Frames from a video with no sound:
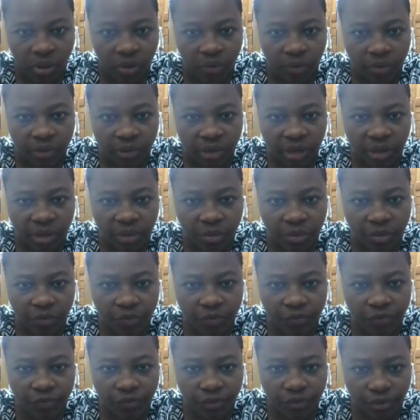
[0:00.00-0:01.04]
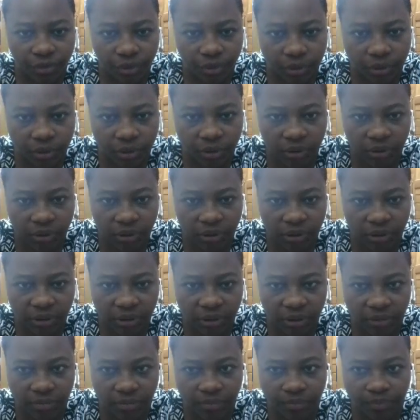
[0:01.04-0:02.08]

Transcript: We now move on to this.